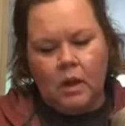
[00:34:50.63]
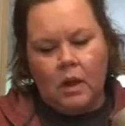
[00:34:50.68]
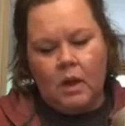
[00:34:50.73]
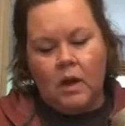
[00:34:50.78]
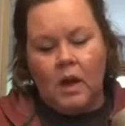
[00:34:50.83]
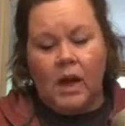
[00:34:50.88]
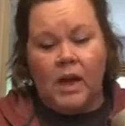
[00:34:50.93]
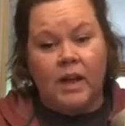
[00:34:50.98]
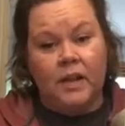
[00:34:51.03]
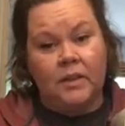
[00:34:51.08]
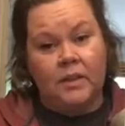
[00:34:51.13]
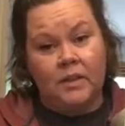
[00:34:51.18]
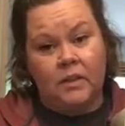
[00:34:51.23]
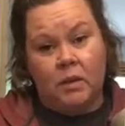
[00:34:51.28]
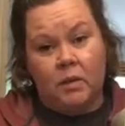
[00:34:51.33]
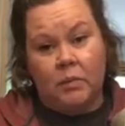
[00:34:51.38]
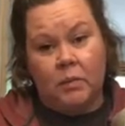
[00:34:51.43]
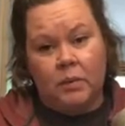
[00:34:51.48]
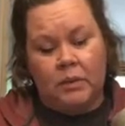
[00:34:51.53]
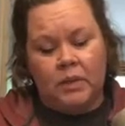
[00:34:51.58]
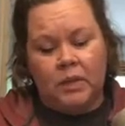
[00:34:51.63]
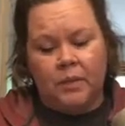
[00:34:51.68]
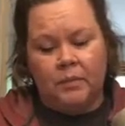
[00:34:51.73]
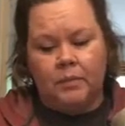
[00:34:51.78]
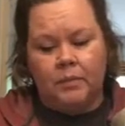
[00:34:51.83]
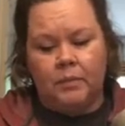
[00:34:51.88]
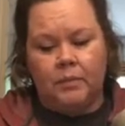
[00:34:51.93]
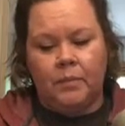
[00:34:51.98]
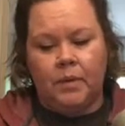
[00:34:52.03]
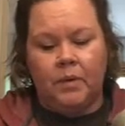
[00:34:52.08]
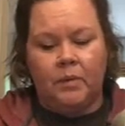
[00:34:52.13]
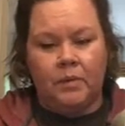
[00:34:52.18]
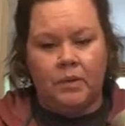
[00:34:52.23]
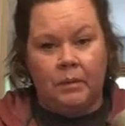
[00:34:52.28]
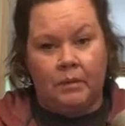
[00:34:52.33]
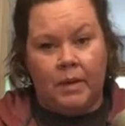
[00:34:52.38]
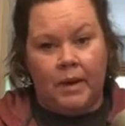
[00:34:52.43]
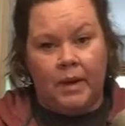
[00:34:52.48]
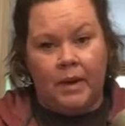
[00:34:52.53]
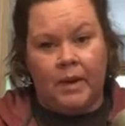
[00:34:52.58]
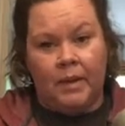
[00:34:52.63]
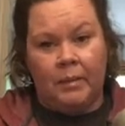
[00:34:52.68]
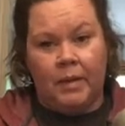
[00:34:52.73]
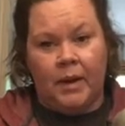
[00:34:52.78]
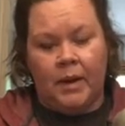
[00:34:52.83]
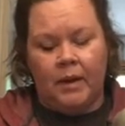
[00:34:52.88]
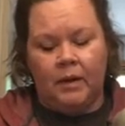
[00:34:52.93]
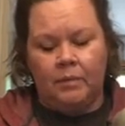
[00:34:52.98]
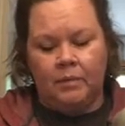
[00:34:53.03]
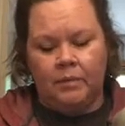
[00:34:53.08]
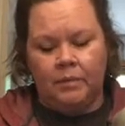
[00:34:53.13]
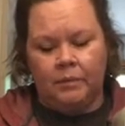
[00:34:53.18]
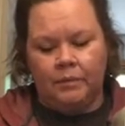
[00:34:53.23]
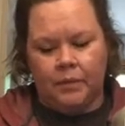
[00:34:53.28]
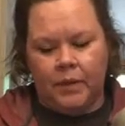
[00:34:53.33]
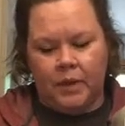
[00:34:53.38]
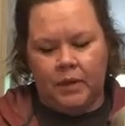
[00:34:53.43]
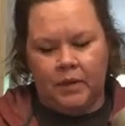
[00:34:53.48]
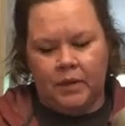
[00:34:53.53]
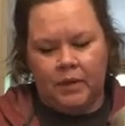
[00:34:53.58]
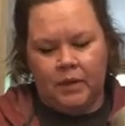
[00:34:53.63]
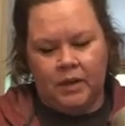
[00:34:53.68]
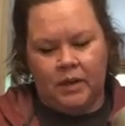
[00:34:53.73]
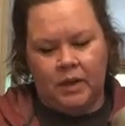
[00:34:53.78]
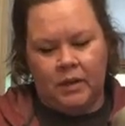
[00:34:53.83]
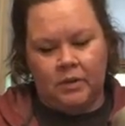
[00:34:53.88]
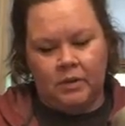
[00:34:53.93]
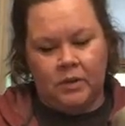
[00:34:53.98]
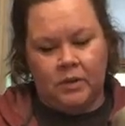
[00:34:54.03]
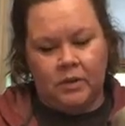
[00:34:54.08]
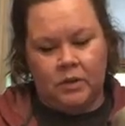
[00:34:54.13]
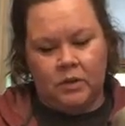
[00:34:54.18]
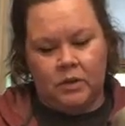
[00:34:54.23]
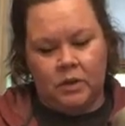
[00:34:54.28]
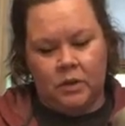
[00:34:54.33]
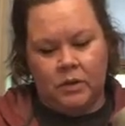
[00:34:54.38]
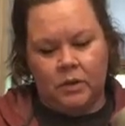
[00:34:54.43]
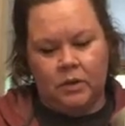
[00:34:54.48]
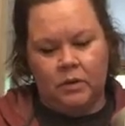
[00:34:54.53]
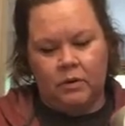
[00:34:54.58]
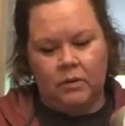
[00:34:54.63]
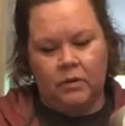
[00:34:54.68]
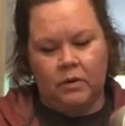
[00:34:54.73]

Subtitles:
I had this all pulled up, but it was on my iPad that I was going to show you.